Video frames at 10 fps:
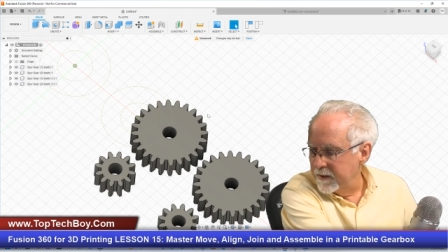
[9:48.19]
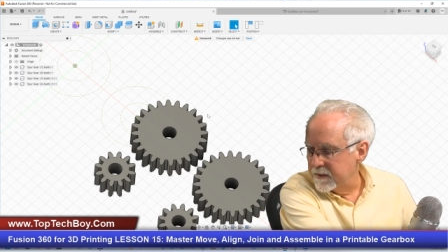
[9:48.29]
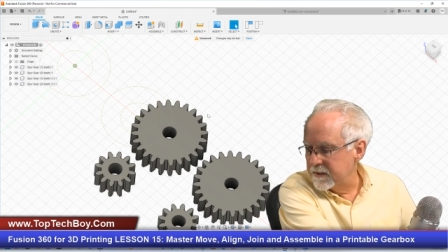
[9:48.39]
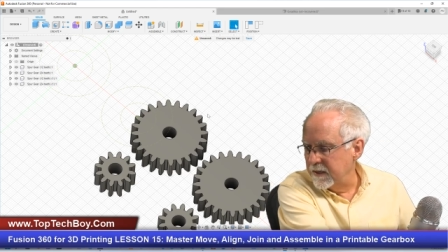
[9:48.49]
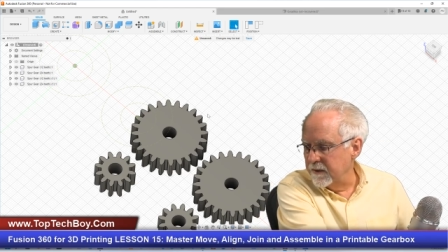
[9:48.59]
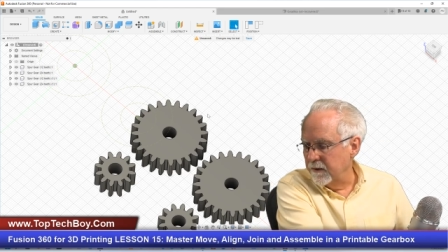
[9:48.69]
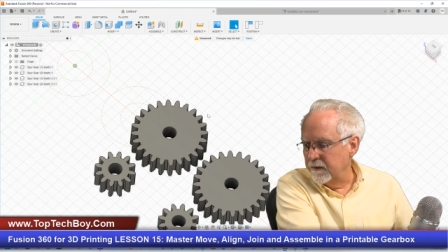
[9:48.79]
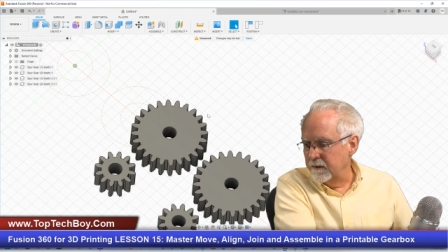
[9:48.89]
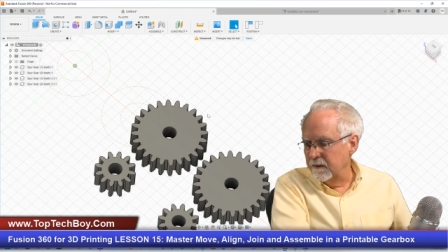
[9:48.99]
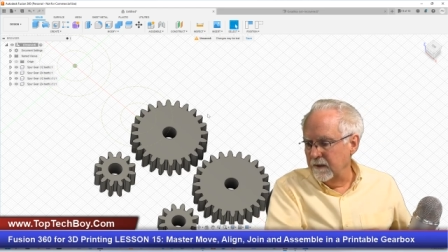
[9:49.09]

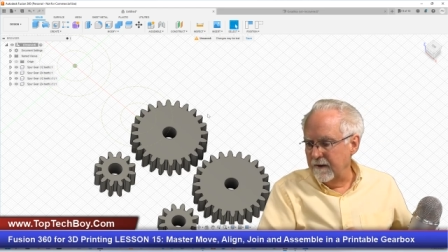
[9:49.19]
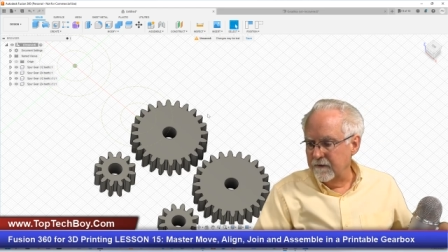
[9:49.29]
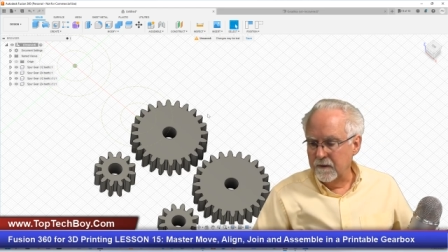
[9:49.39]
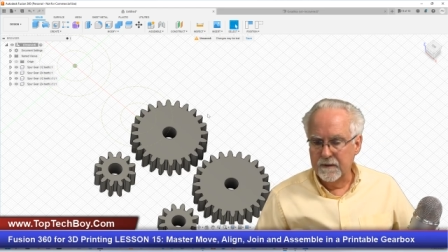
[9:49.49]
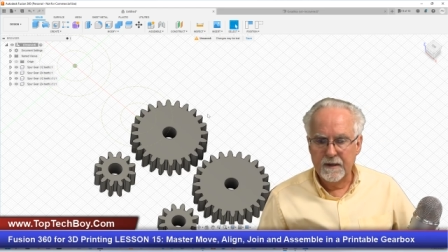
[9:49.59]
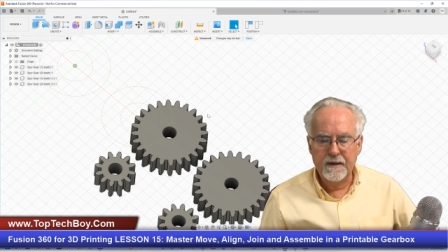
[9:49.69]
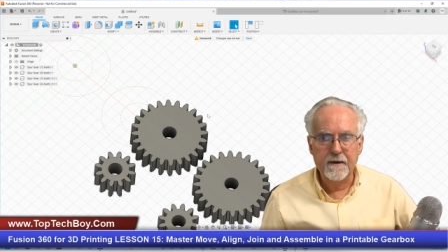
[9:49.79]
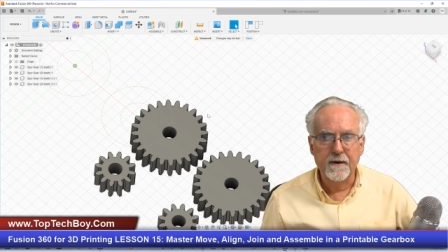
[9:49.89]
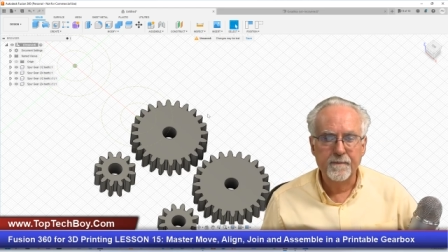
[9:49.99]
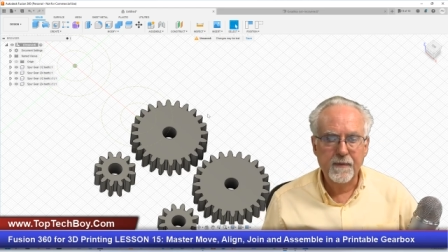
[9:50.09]
single level
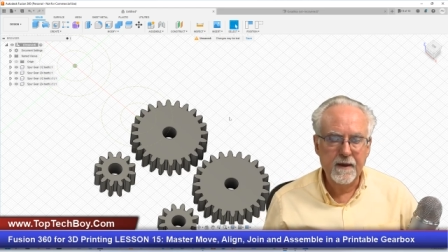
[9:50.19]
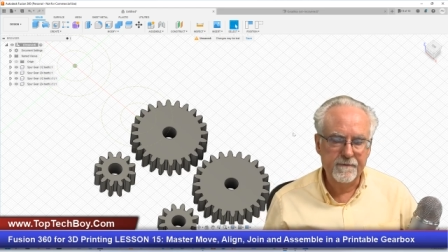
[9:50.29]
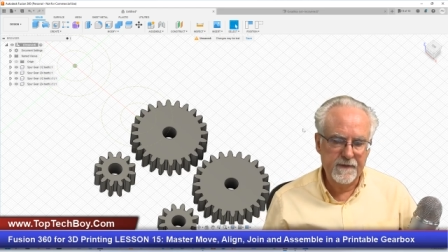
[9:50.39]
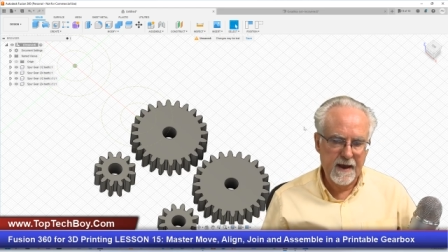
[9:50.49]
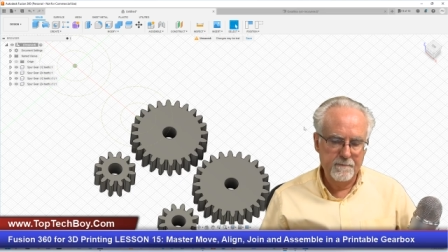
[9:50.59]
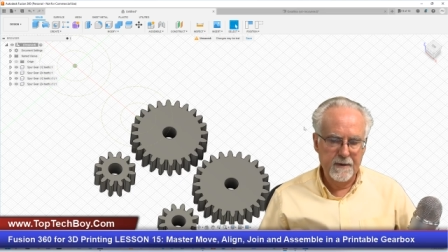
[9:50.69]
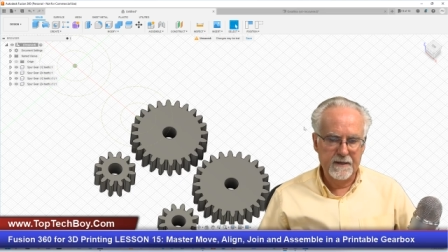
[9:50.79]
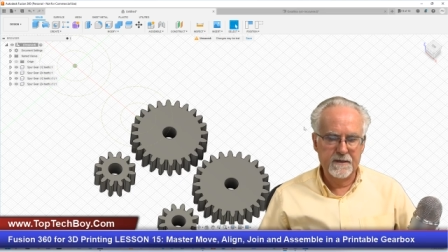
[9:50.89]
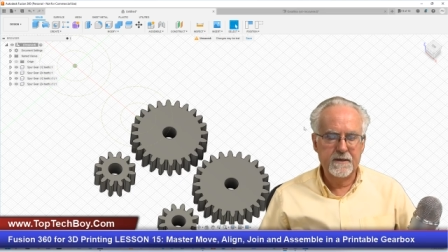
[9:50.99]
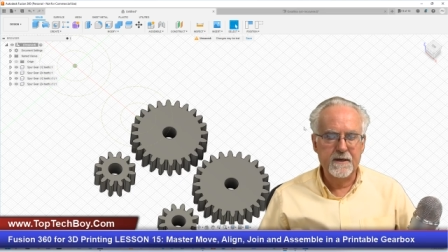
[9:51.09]
gear, if that
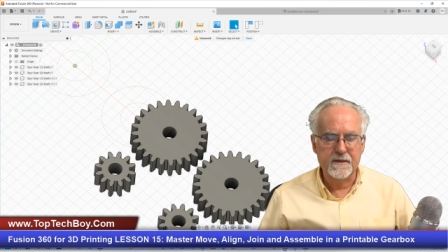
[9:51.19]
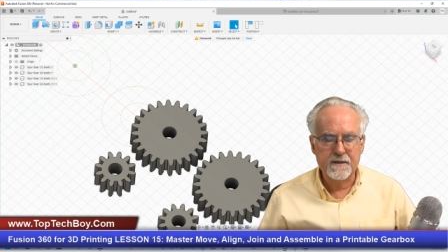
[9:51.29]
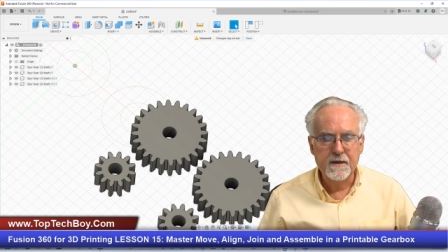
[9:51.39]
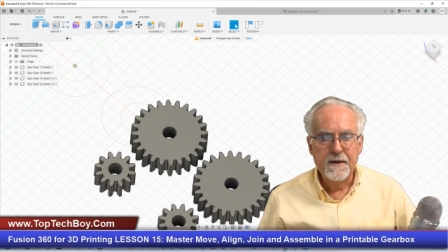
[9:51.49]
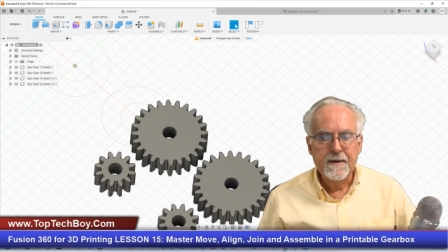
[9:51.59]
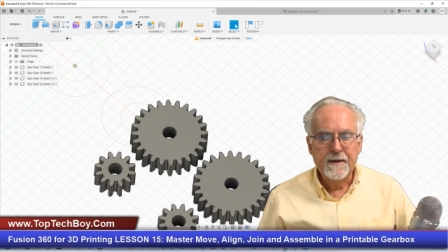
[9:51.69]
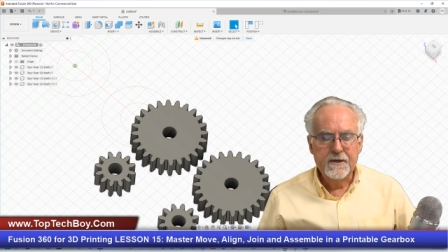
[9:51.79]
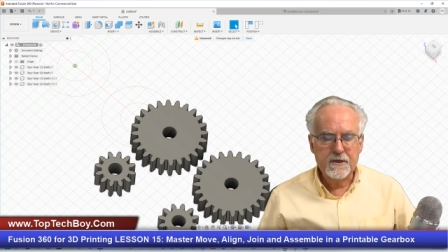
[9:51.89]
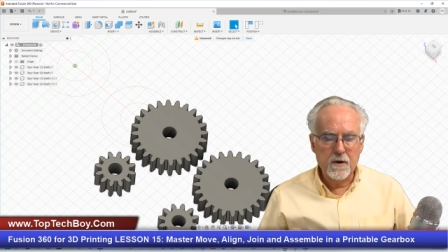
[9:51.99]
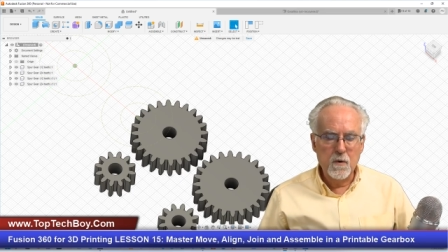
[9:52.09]
makes sense.
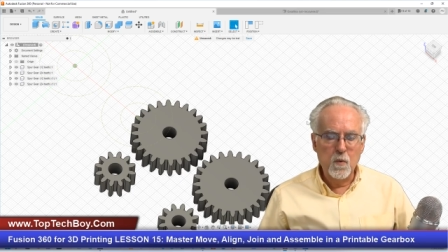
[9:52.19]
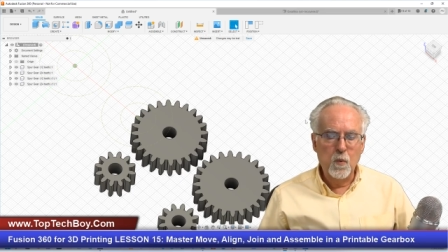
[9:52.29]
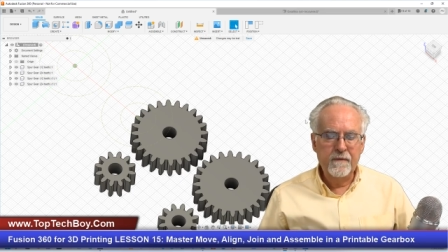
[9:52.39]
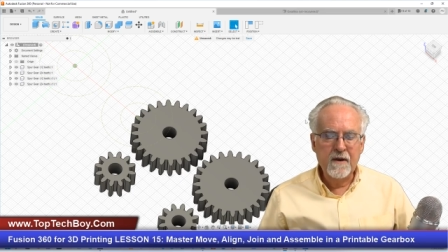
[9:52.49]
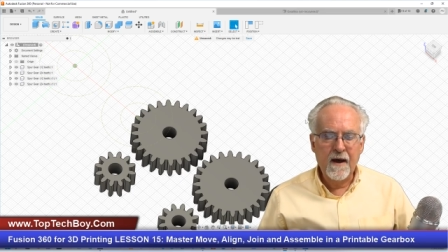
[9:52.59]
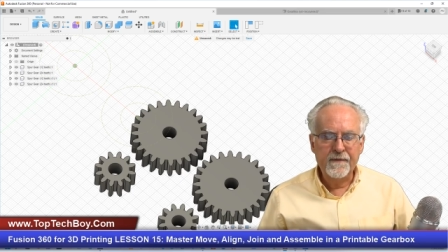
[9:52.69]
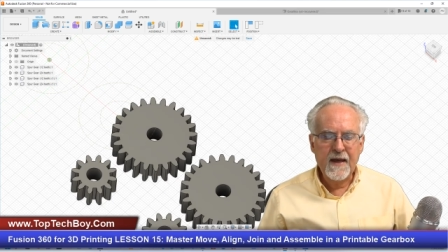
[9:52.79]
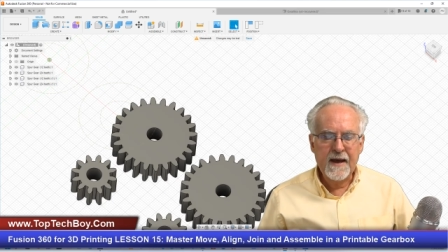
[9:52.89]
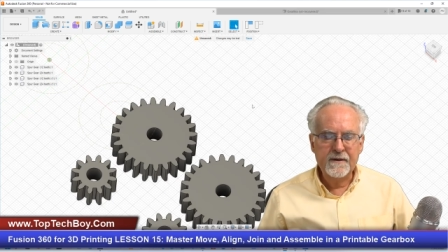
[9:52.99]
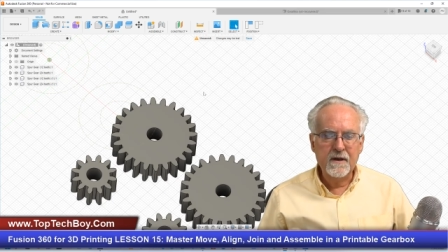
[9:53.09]
So we got
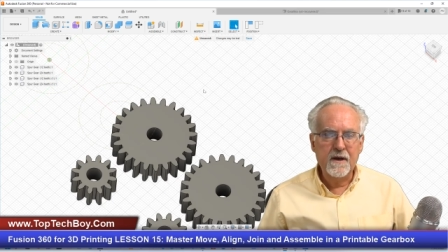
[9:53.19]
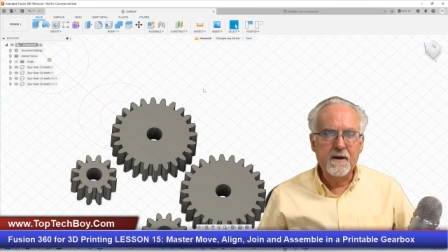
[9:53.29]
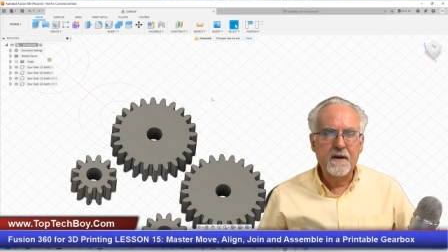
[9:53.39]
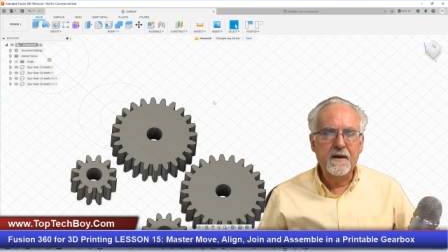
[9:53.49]
that done.